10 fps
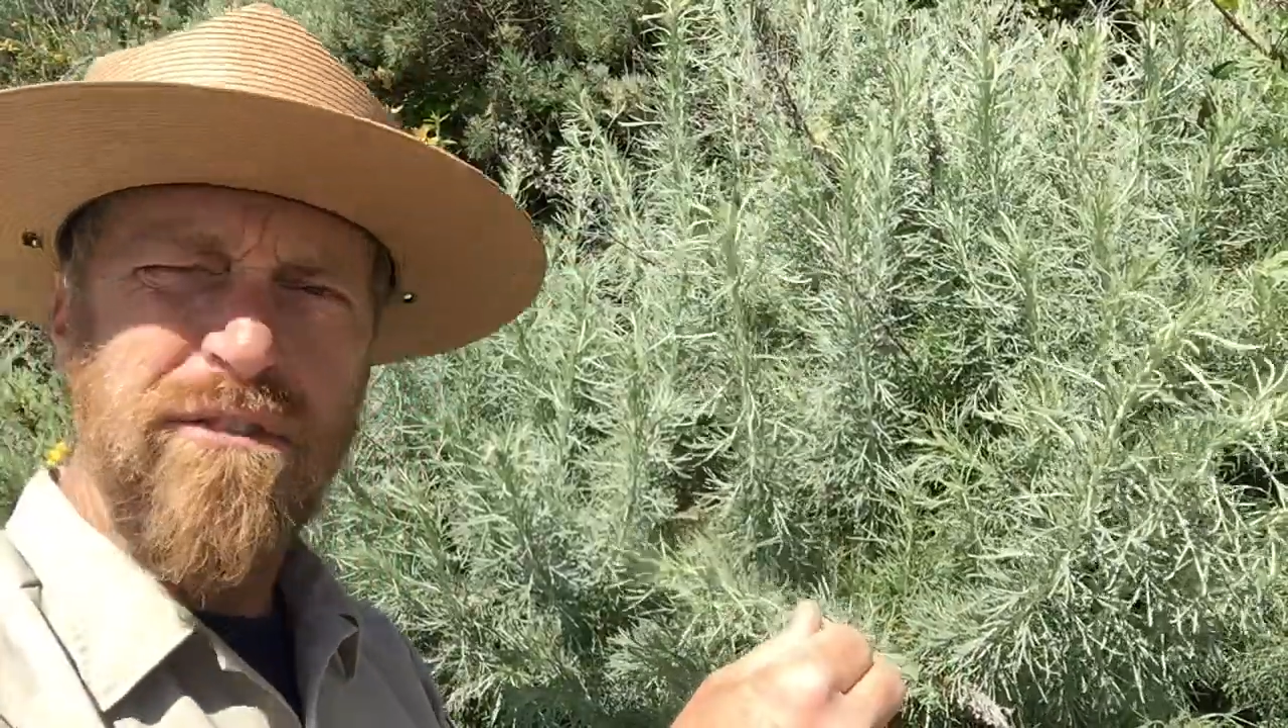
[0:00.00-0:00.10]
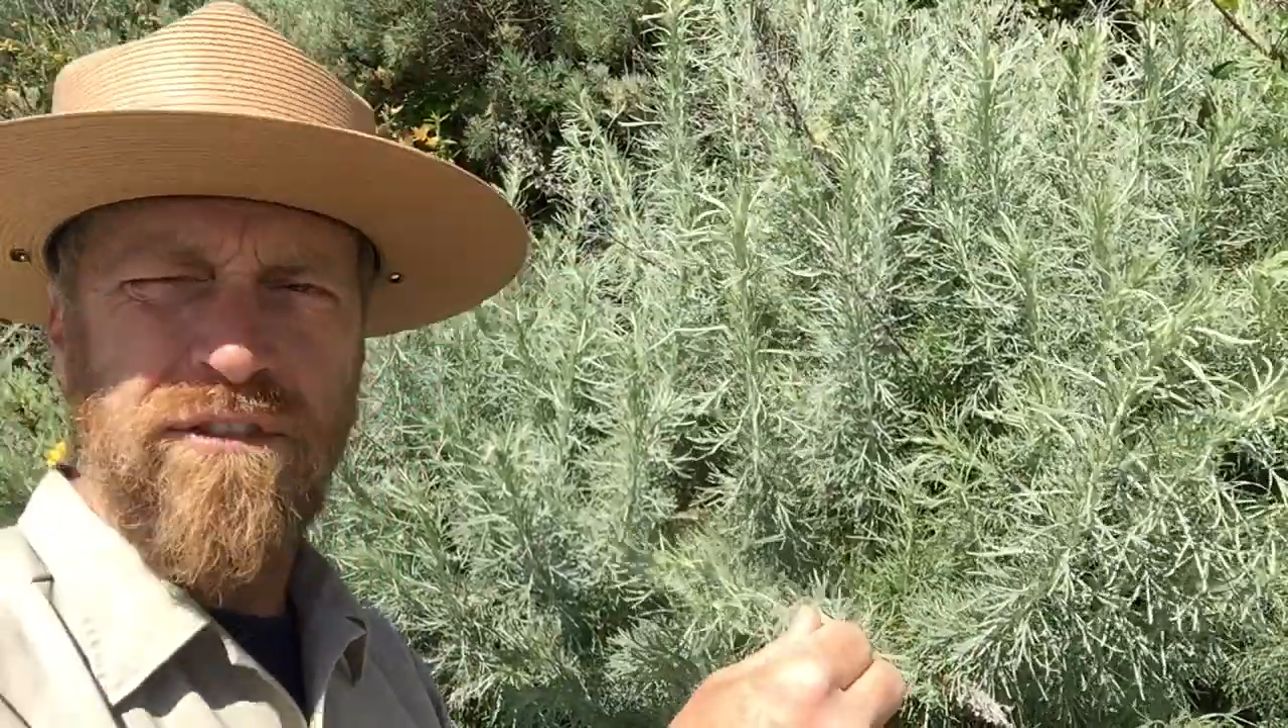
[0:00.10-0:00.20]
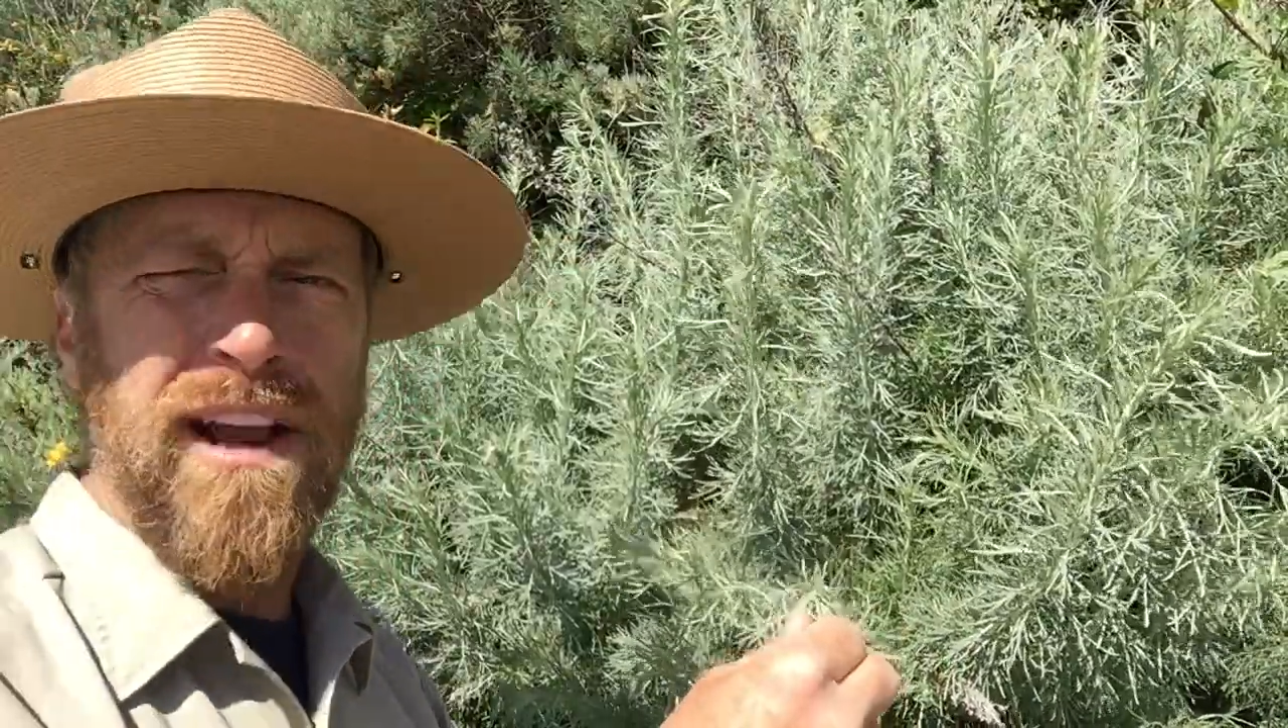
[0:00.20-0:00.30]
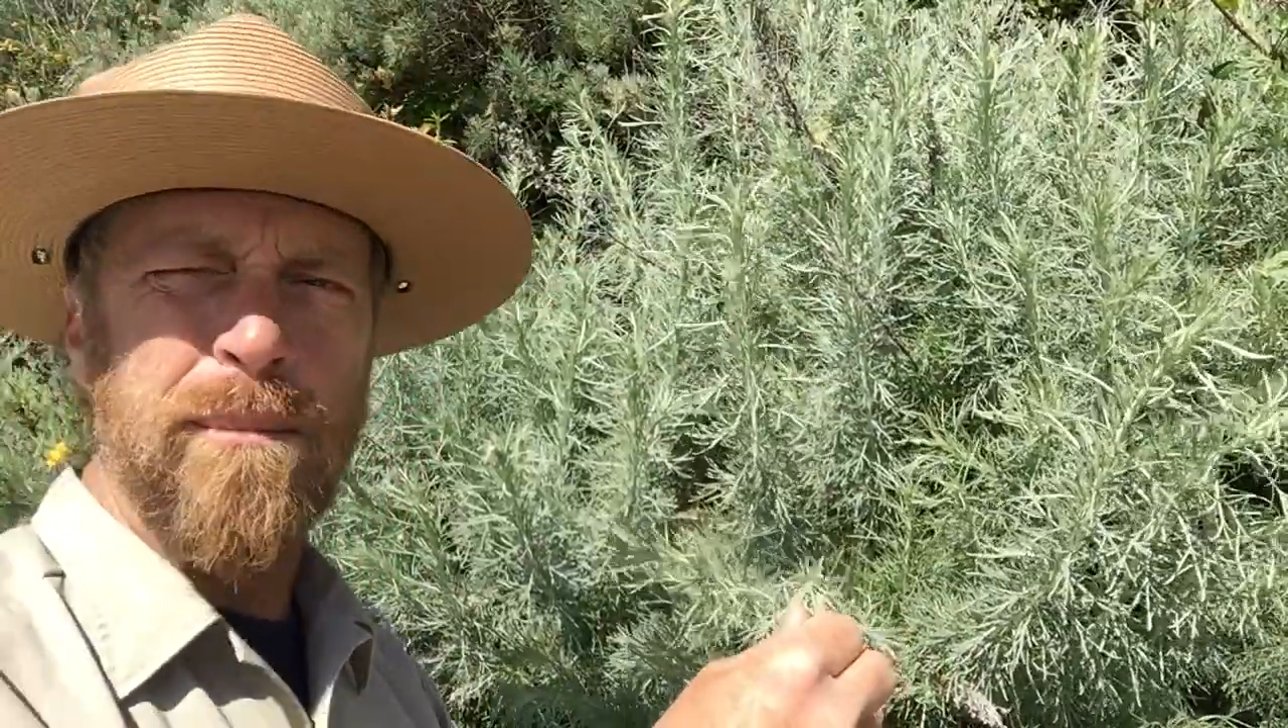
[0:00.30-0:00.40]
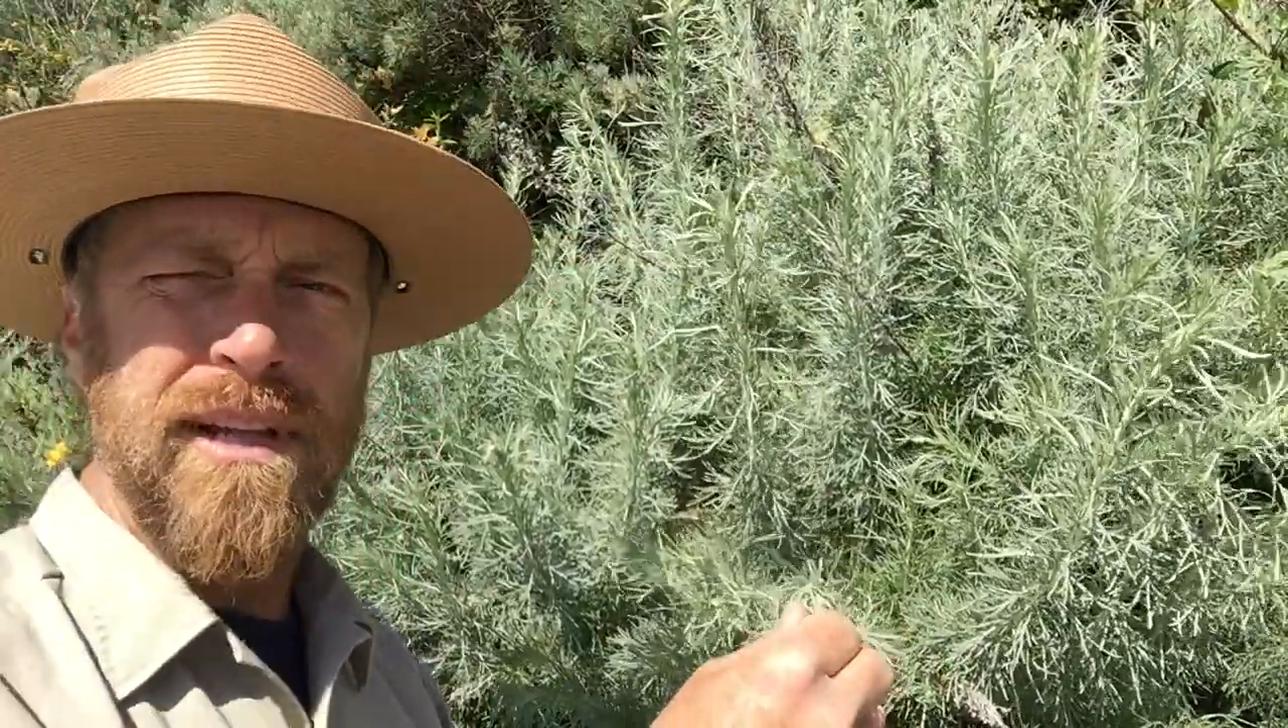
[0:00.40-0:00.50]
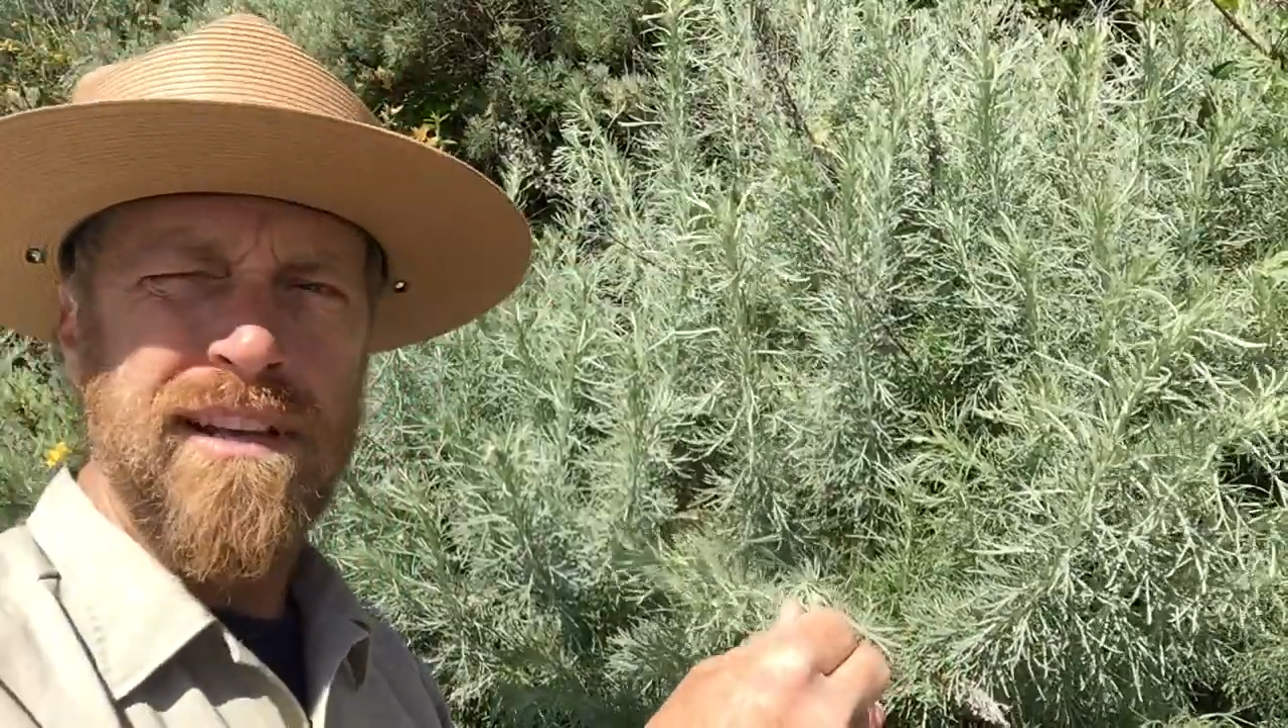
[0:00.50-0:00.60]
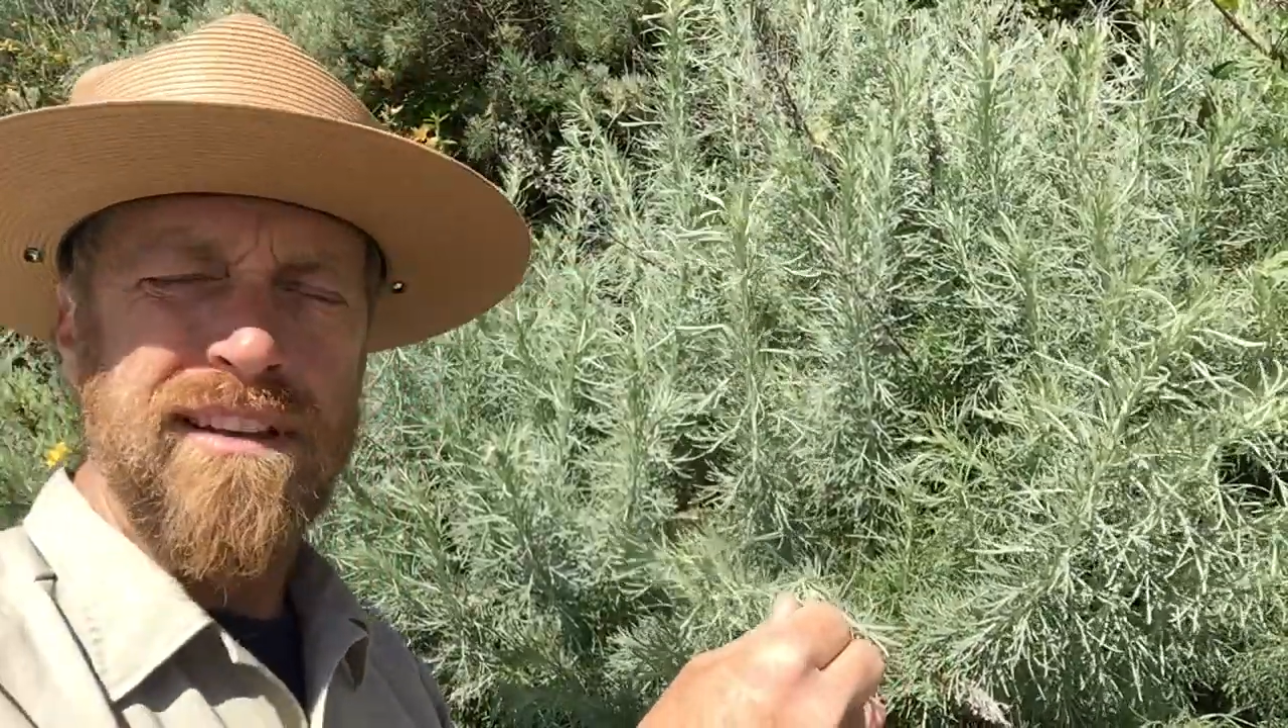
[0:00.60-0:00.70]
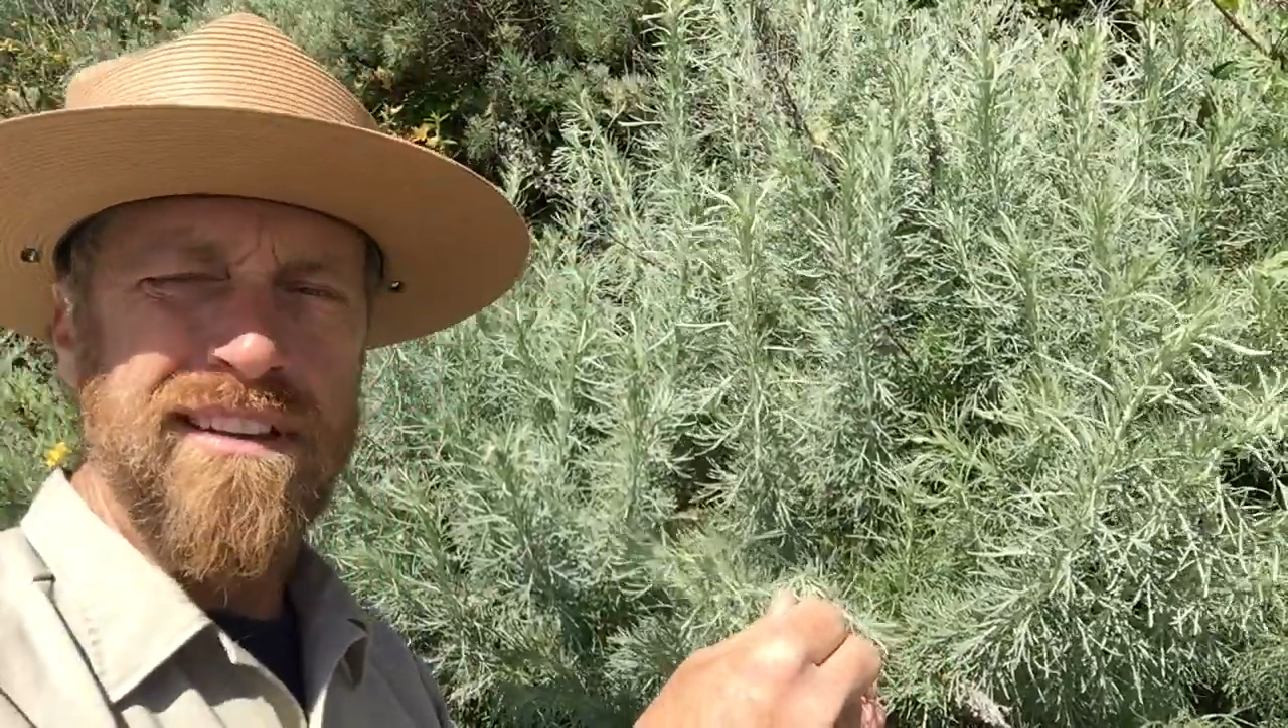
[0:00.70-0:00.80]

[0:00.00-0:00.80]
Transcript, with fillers: family.